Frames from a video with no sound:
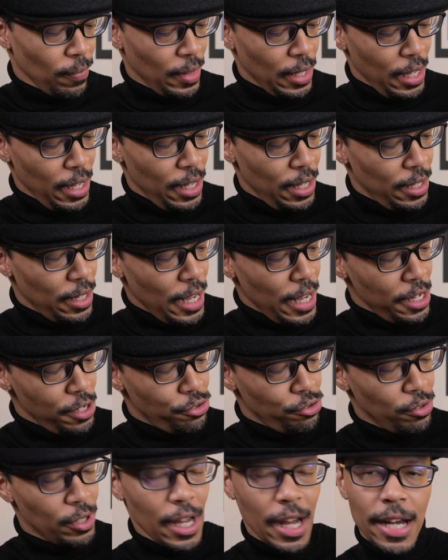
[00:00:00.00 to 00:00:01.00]
And as
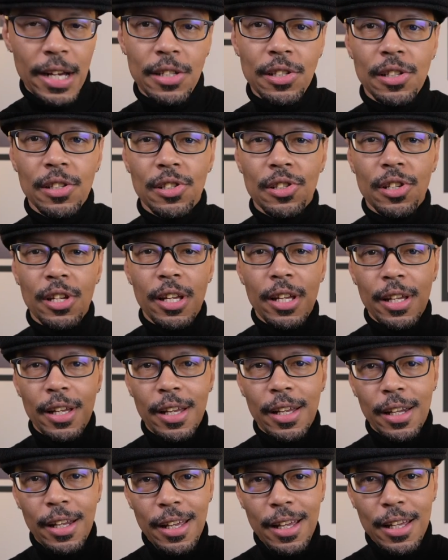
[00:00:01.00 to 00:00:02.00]
you guys can see,
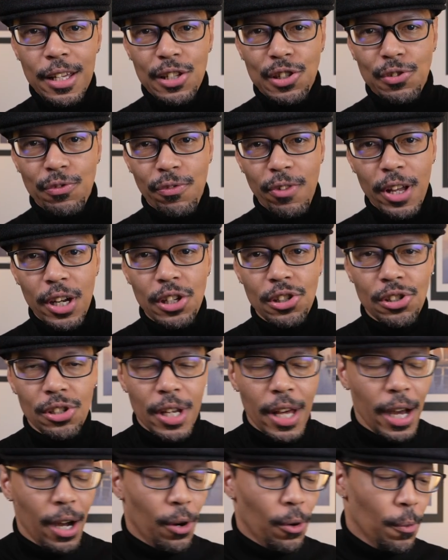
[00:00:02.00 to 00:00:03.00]
it is finished
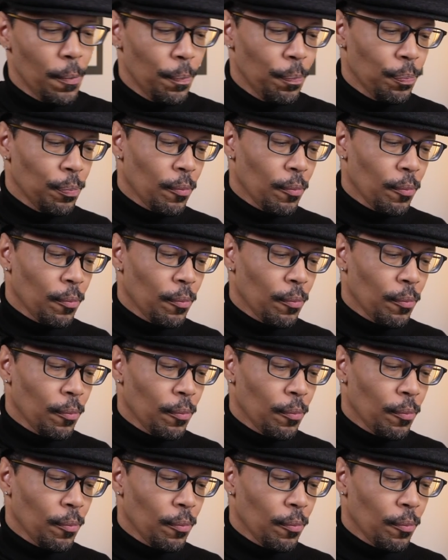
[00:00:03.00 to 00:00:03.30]
now.